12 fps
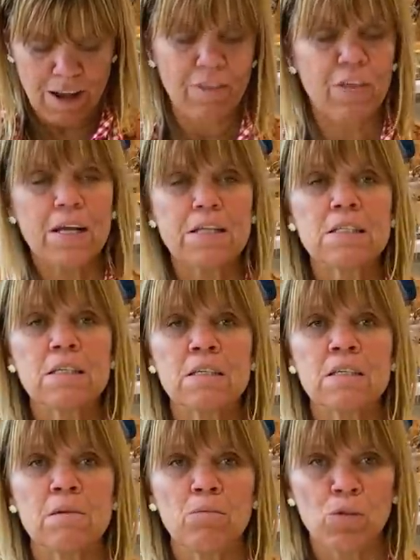I think it's the
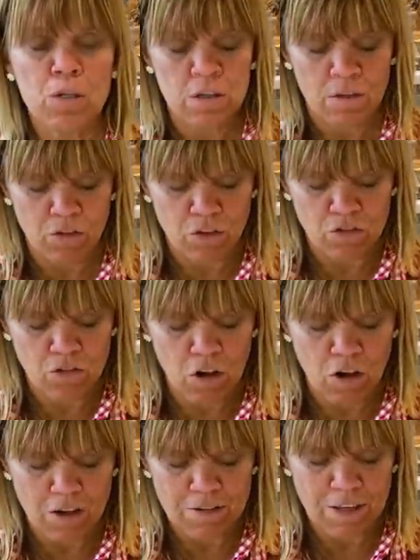simmering of the
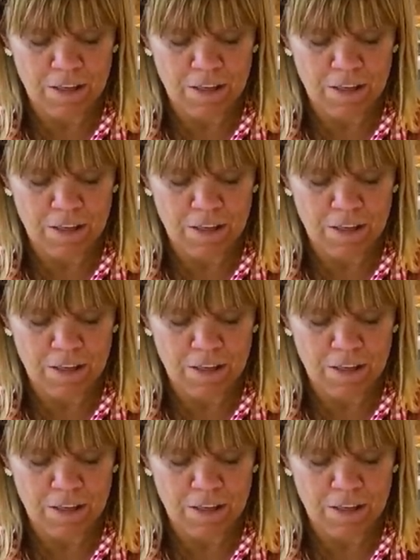sauce.